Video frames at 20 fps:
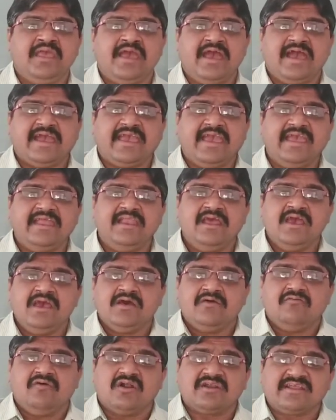
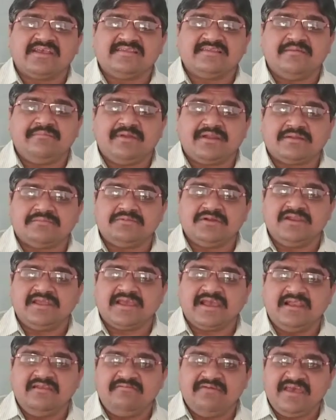Again, what is the
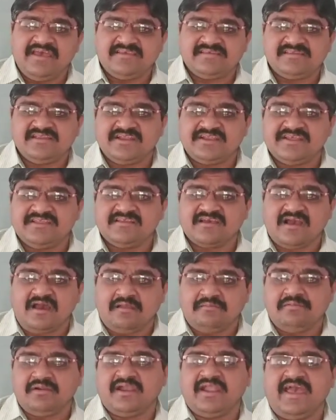metabolical waste? That is the
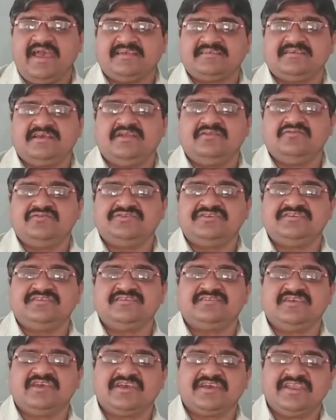carbon dioxide, which
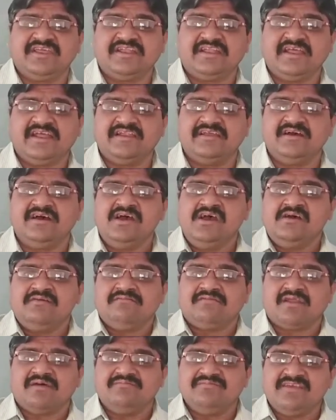is secreted
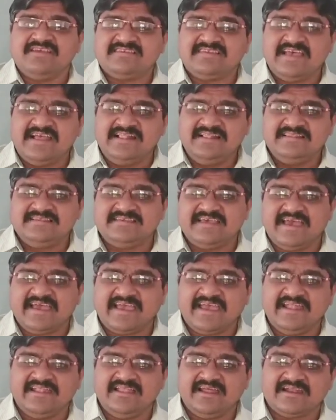from the cells,
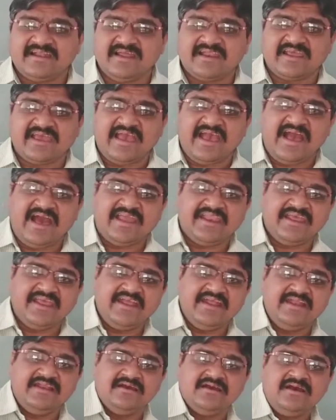again that are
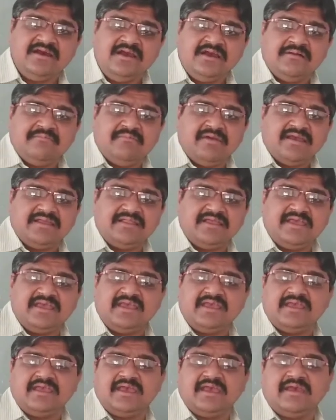carried by
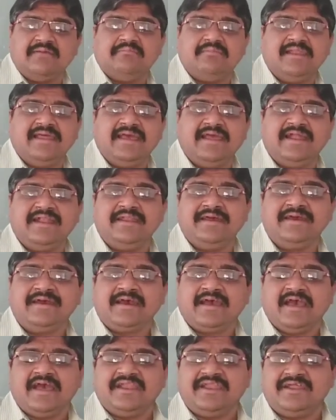the blood
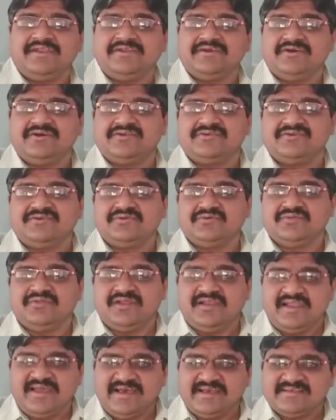and enters into
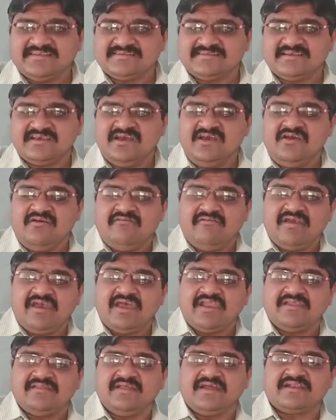the lungs,
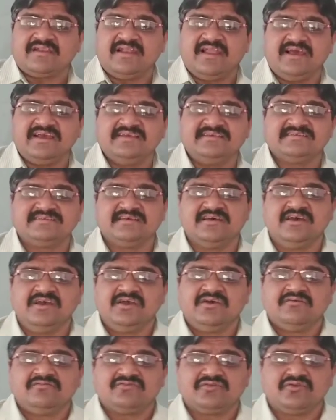where that lungs,
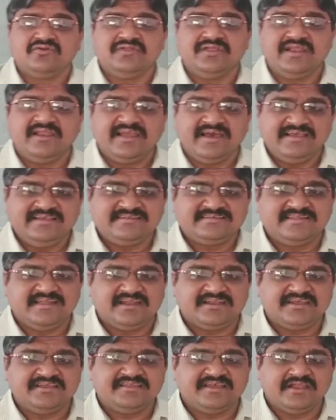through the lungs,
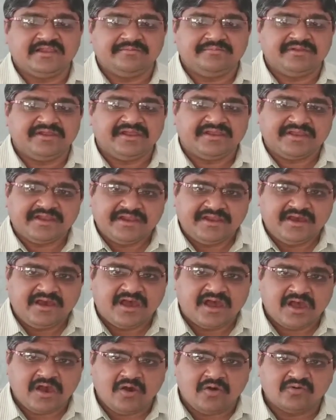that is eliminated
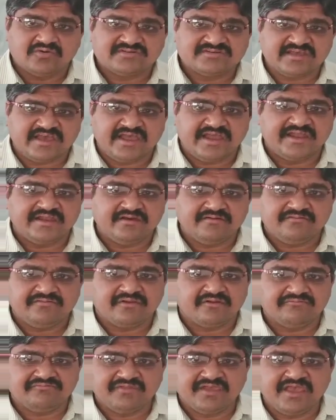outside
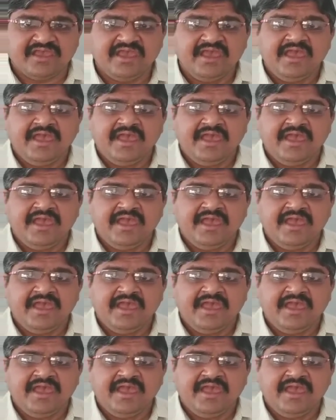from the